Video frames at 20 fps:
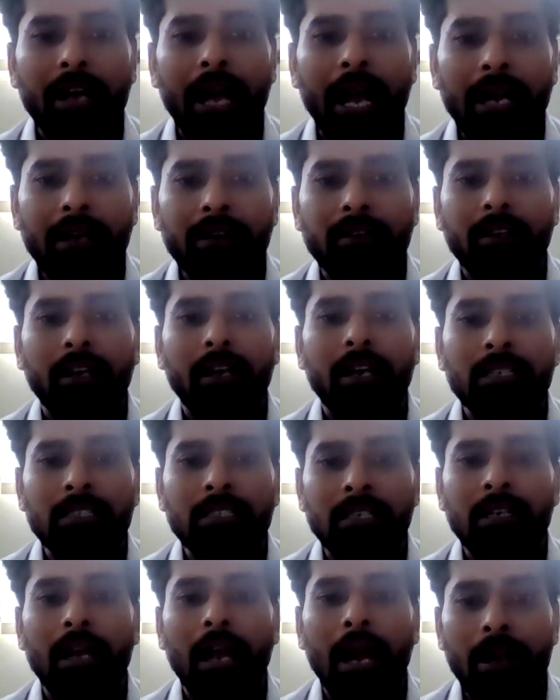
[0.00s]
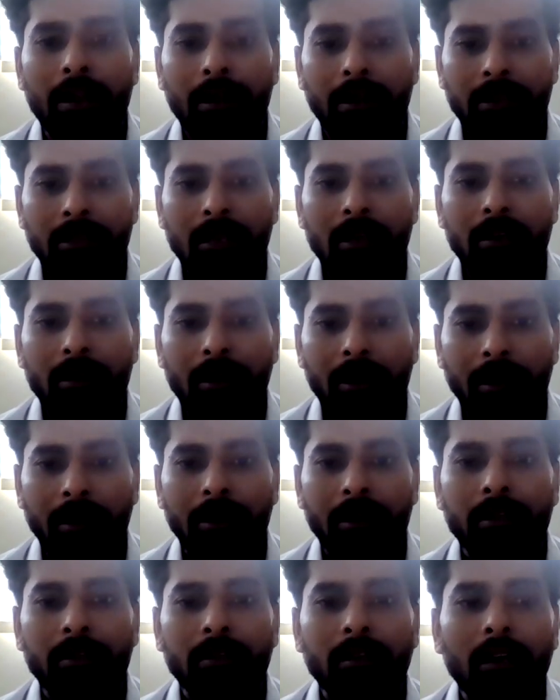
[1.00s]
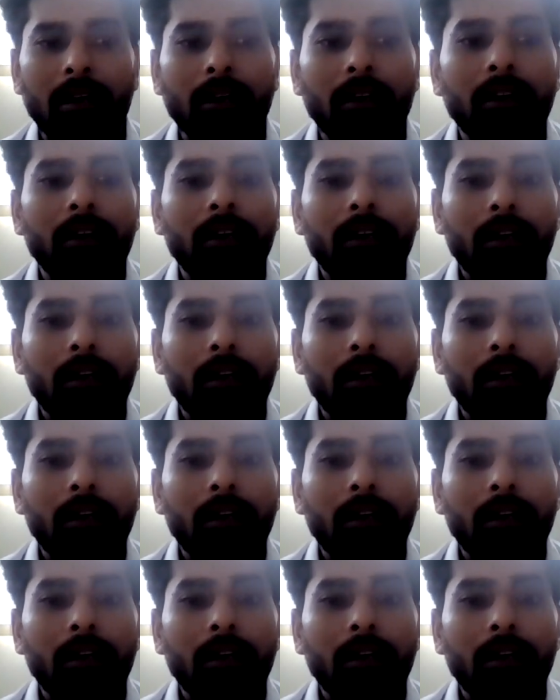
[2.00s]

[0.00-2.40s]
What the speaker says: act as an antigen triggering the